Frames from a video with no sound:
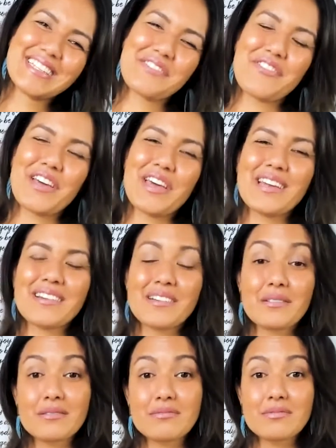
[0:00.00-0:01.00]
fit
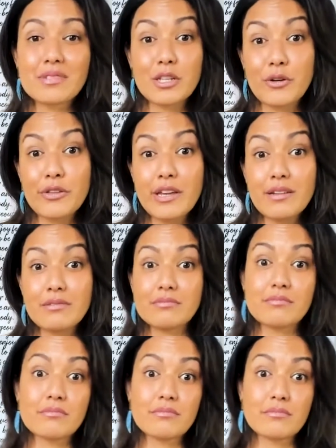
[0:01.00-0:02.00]
clothing,
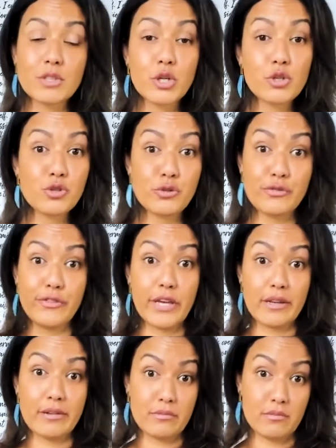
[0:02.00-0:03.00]
to
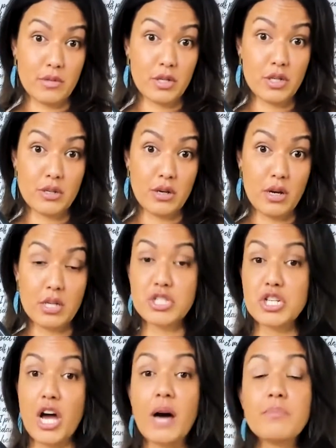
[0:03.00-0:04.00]
fit
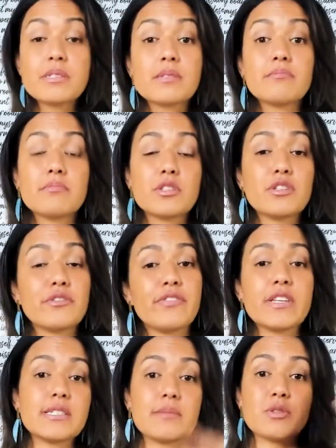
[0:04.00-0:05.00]
jobs, to
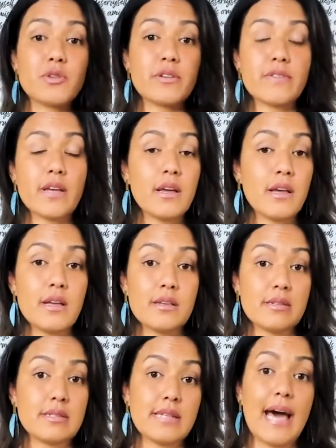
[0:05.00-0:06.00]
fit some sort of
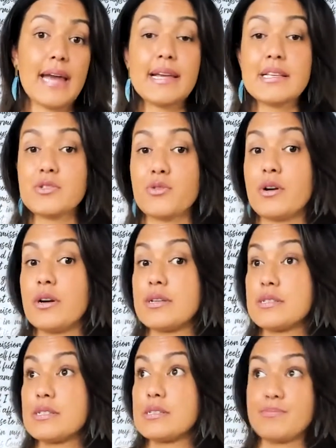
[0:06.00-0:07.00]
status or a
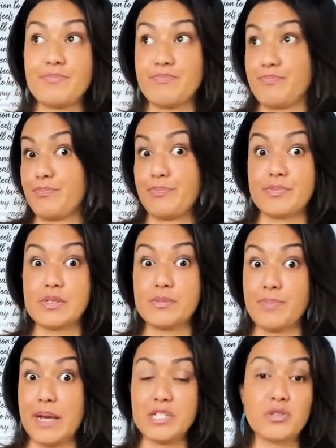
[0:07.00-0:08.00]

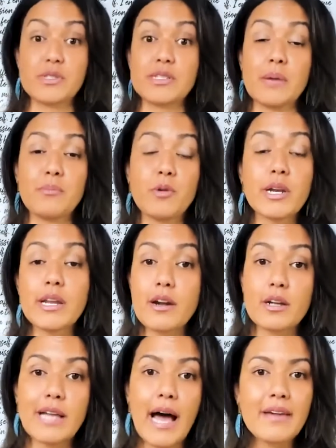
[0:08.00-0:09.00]
special someone in
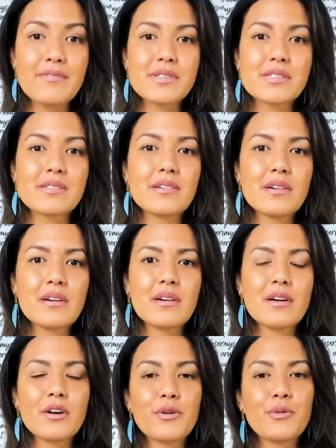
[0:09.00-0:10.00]
our lives.
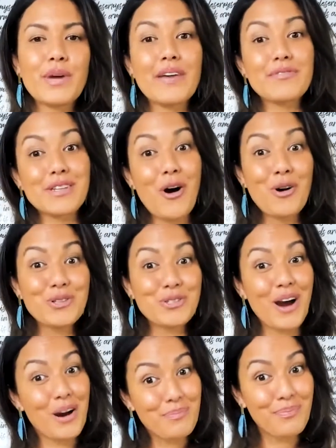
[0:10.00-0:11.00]
We have to alter
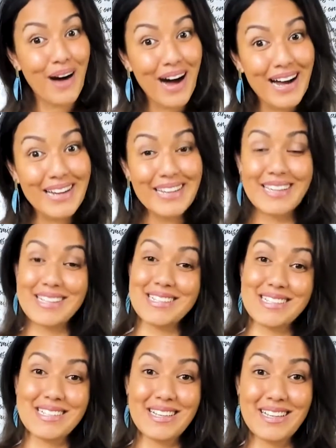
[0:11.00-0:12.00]
our bodies